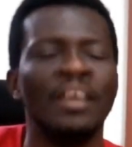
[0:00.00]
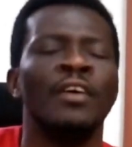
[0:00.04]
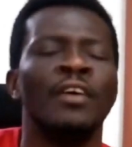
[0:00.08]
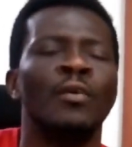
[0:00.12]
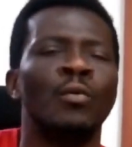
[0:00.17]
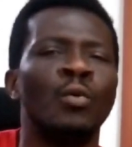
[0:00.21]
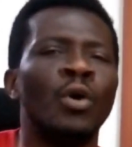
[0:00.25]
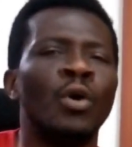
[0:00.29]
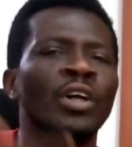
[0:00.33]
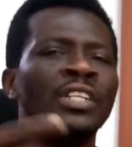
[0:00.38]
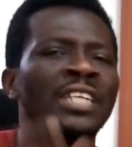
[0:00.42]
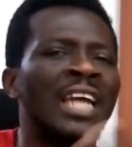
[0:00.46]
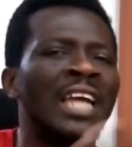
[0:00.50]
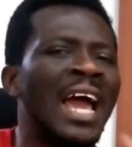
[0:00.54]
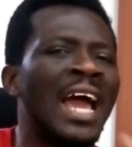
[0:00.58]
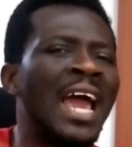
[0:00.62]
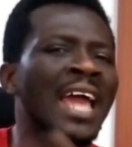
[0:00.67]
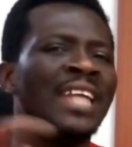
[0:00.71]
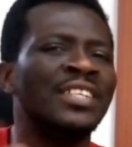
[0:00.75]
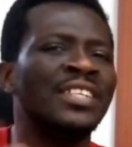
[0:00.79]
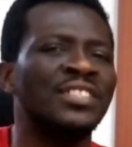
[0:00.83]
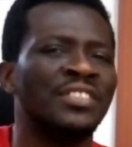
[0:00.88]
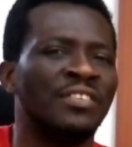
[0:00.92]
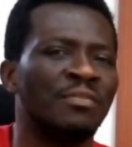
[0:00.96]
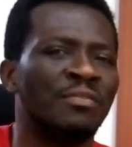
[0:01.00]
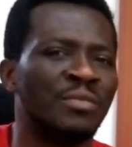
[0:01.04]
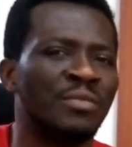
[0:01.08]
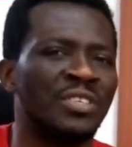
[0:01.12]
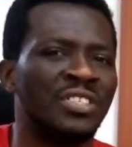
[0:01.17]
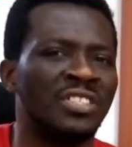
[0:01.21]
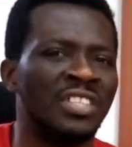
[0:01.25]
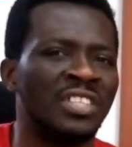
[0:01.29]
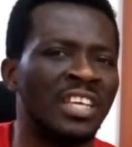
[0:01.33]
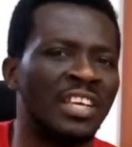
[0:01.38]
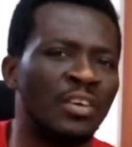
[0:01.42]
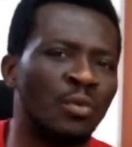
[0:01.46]
What kinds of
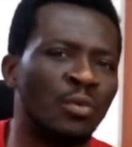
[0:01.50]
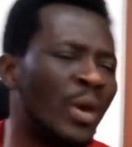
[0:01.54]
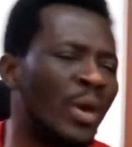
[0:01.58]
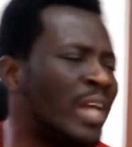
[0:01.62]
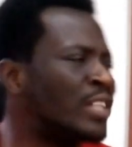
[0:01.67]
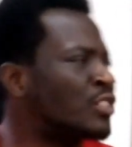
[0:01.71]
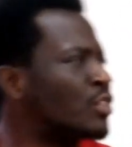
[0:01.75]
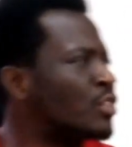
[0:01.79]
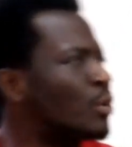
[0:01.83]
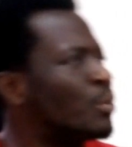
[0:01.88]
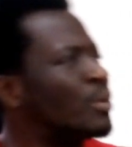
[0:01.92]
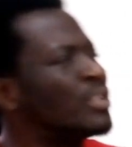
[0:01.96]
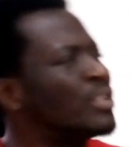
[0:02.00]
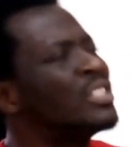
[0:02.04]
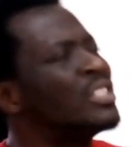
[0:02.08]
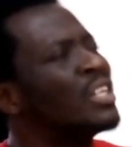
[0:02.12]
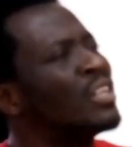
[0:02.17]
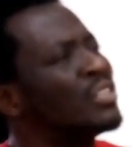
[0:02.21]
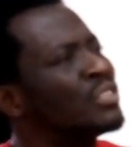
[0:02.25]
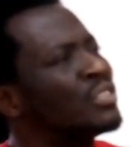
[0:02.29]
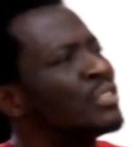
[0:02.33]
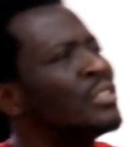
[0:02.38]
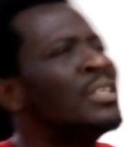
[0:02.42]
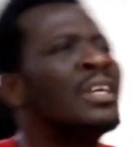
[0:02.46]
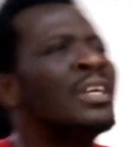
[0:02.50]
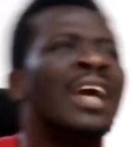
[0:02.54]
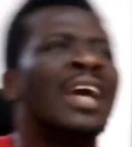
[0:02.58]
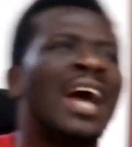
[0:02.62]
mistake? When someone tells you,